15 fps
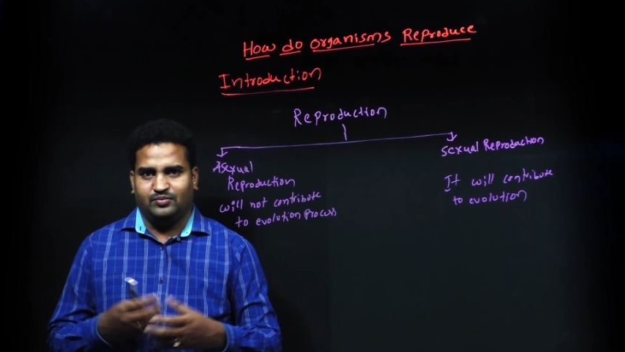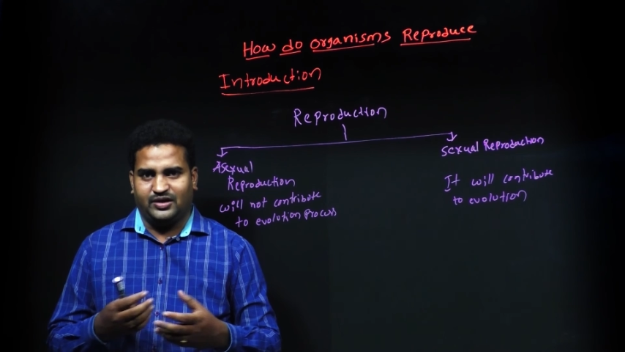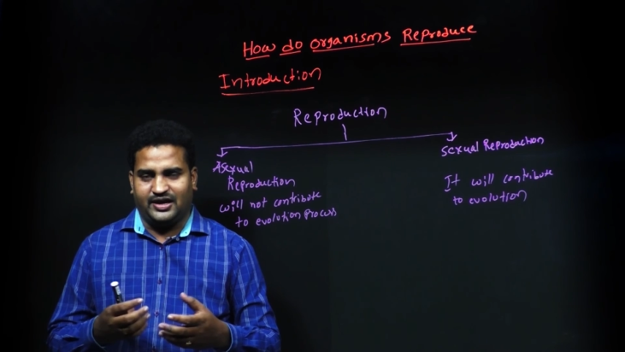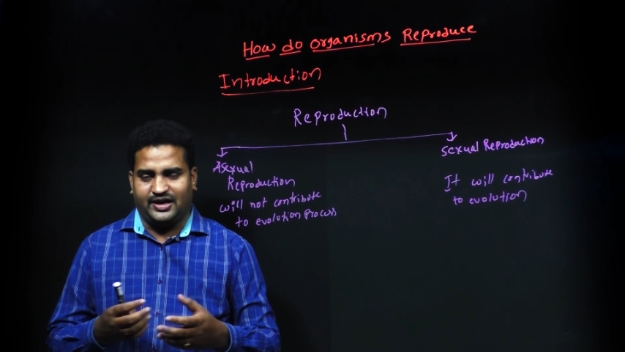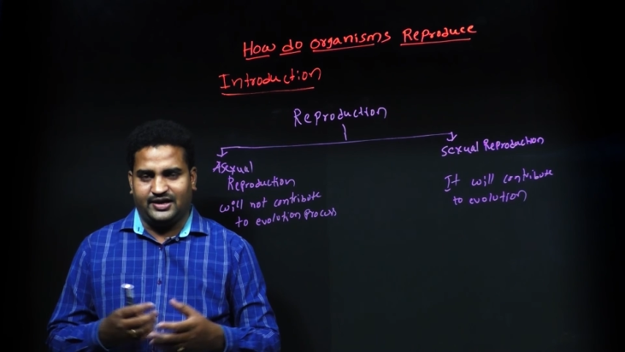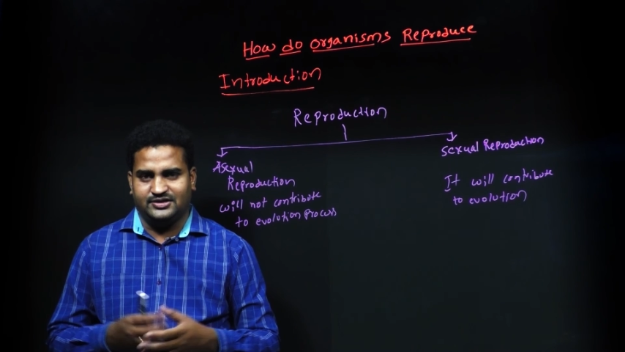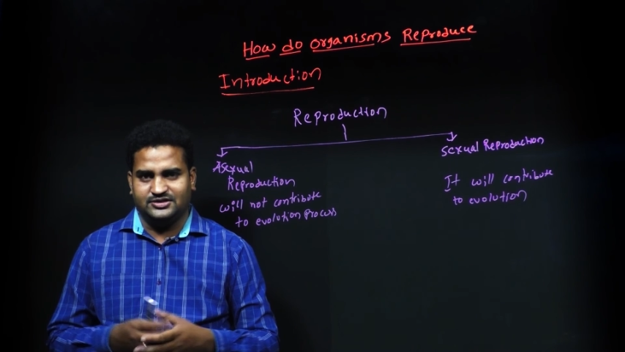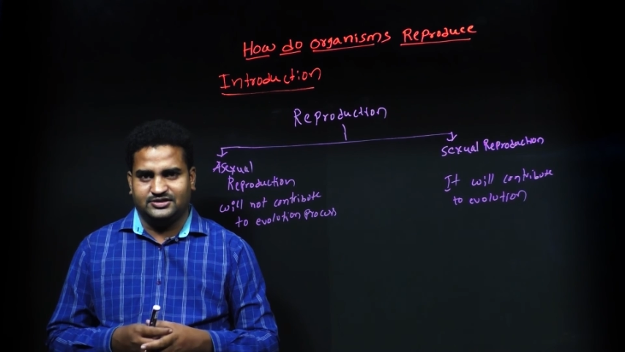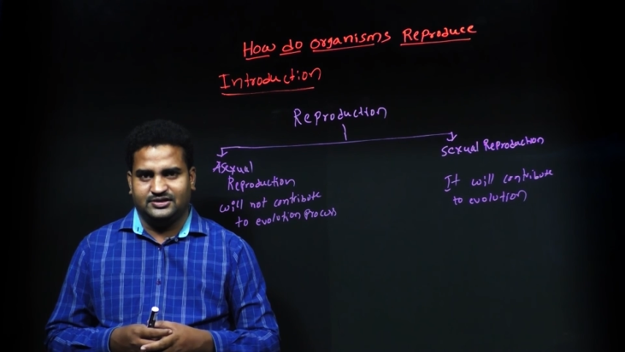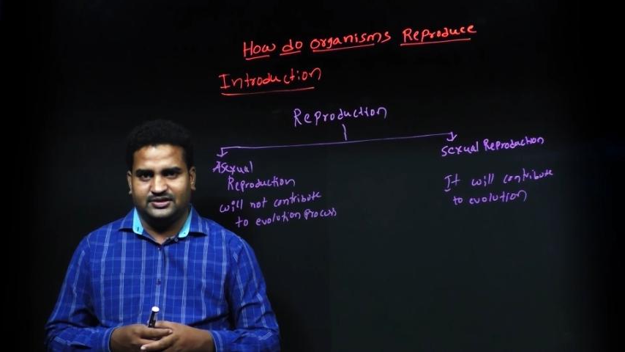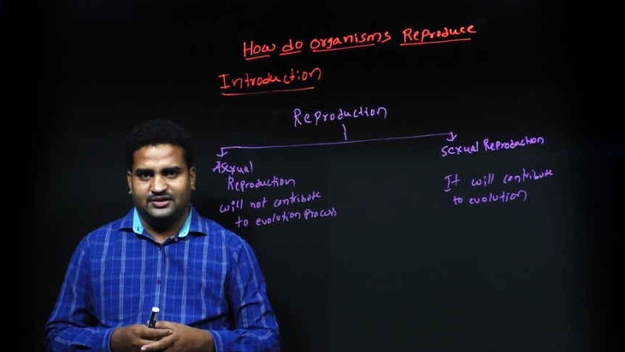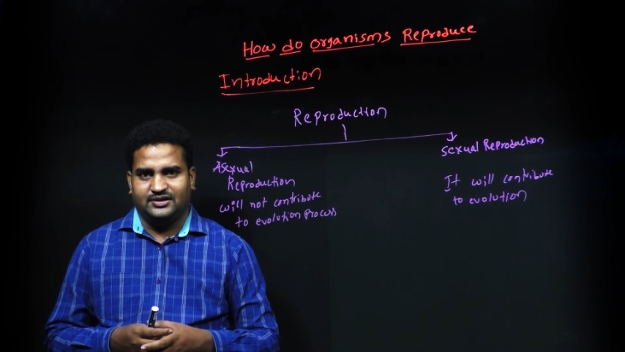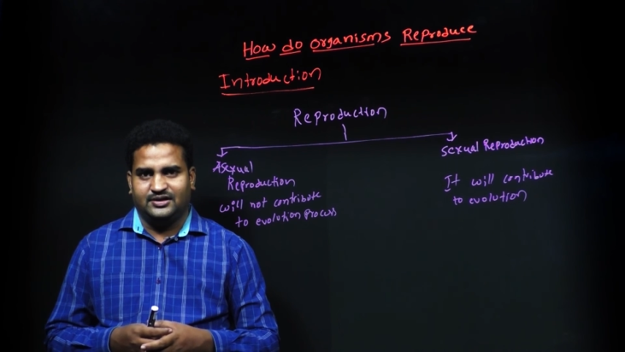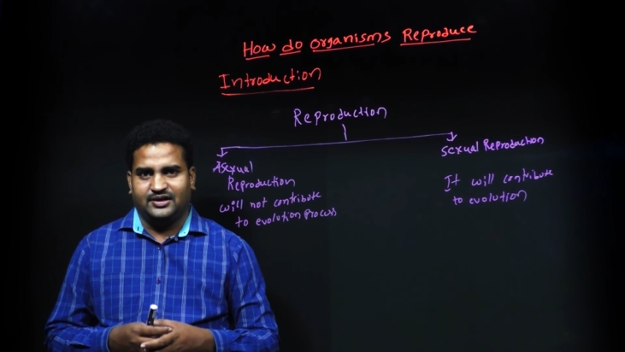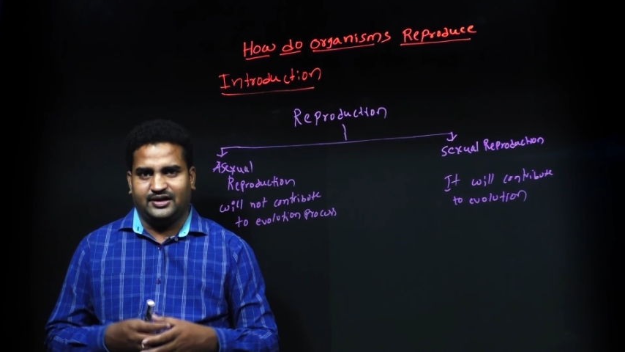plants,
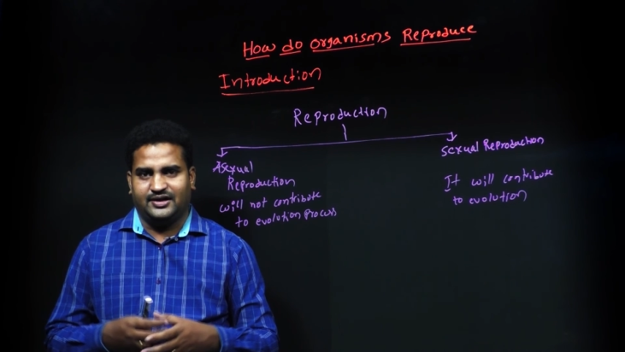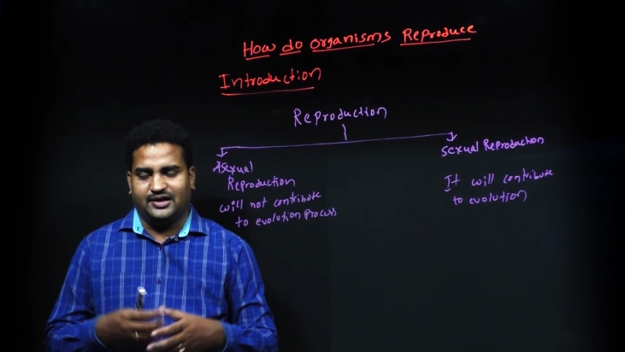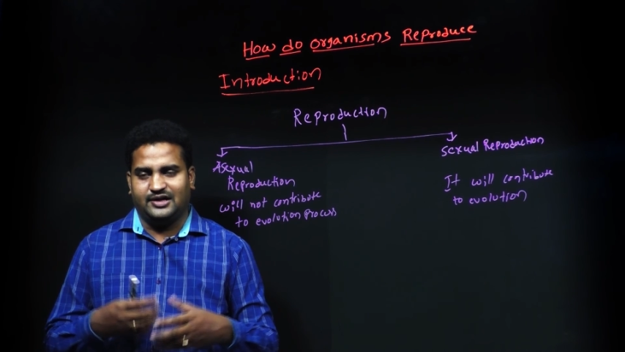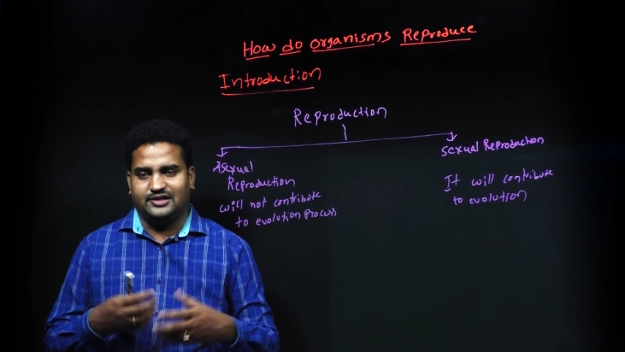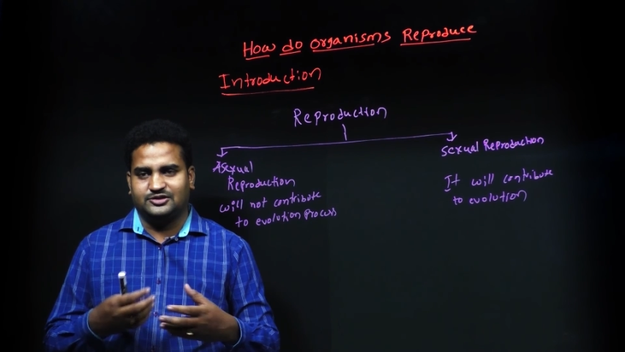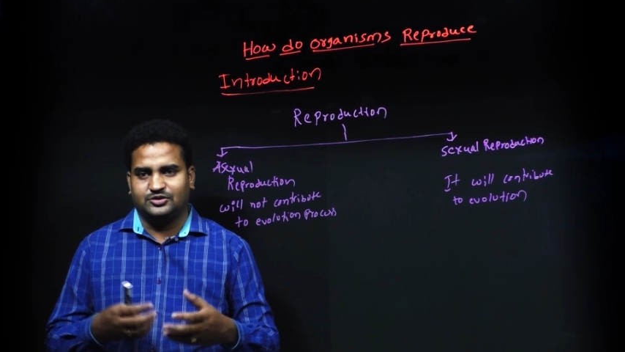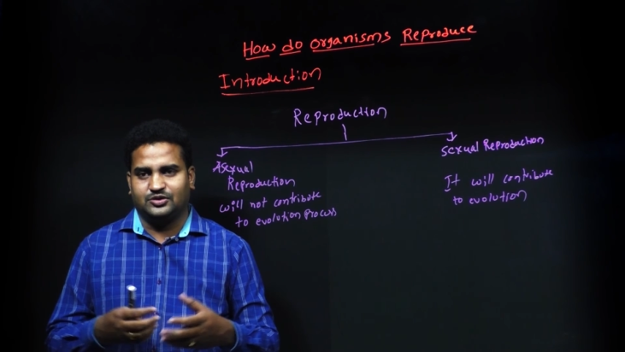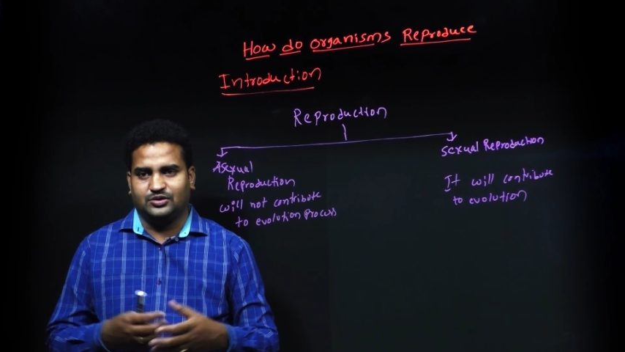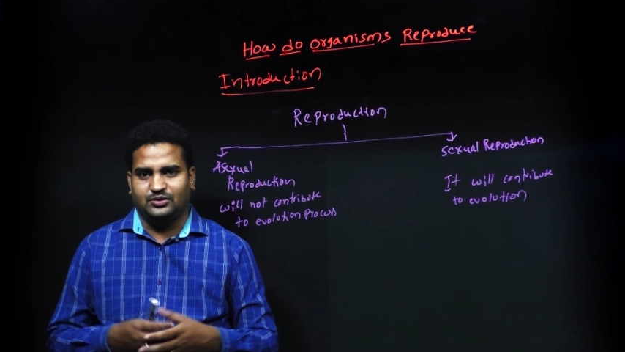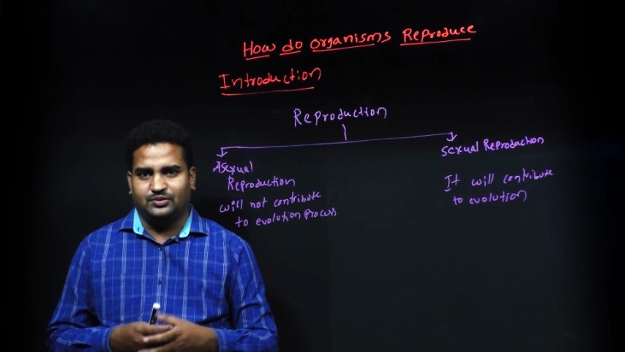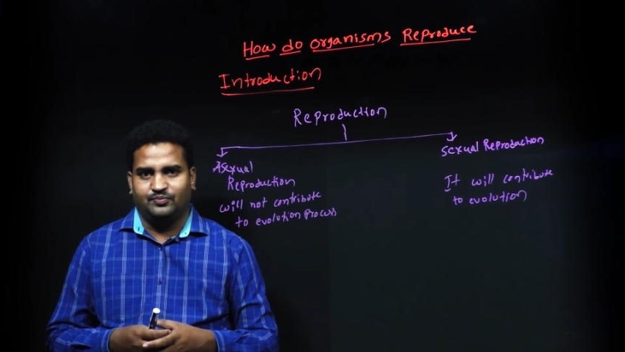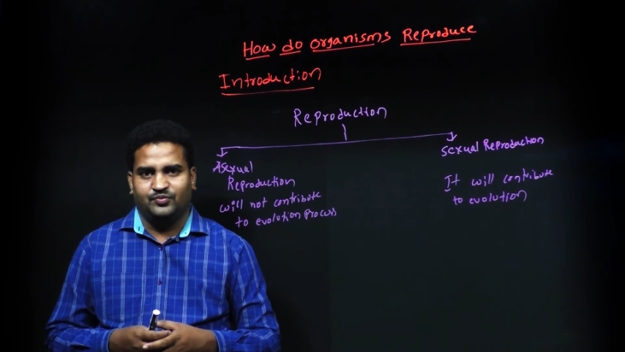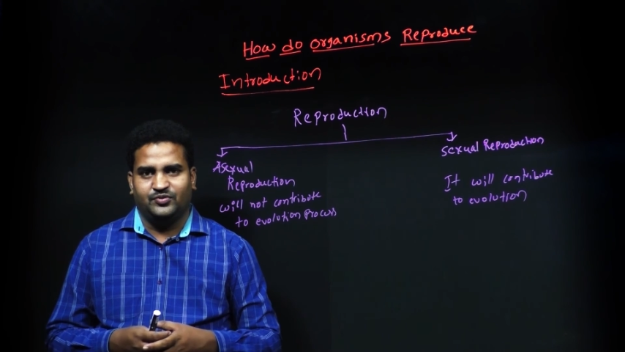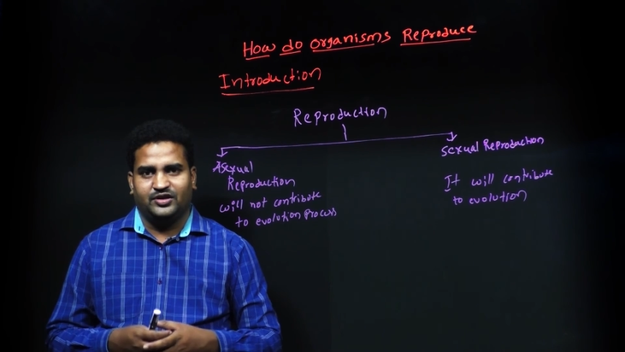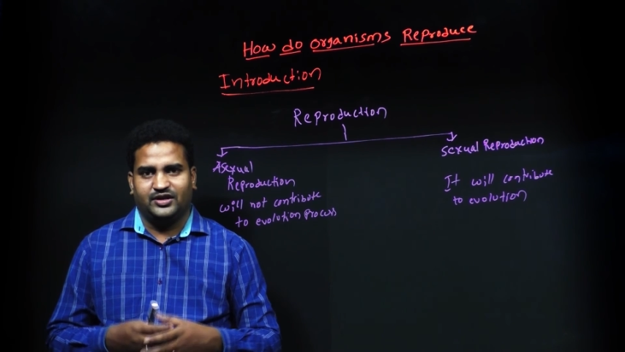and
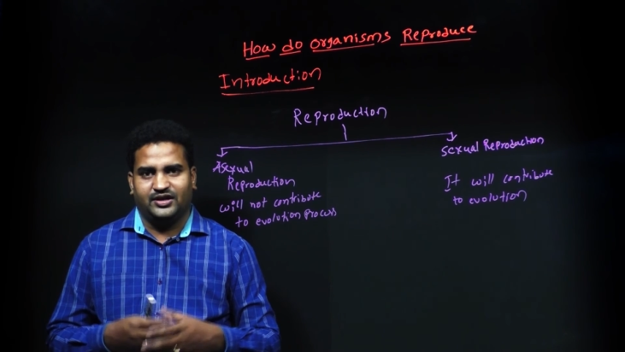also